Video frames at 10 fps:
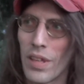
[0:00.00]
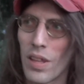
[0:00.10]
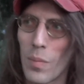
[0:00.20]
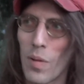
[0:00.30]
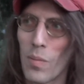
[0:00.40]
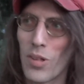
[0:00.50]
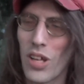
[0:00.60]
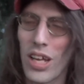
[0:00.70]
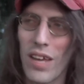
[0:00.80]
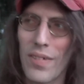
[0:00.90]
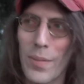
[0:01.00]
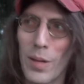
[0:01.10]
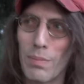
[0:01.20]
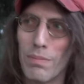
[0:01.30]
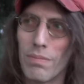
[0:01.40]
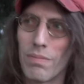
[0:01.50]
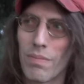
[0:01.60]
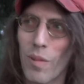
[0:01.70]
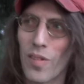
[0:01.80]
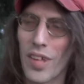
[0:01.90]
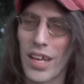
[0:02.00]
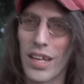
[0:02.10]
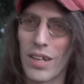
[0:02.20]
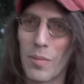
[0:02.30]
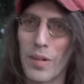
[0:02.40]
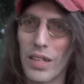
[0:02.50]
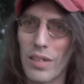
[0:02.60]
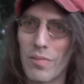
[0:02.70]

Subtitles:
The moment I gave him up was like a relief.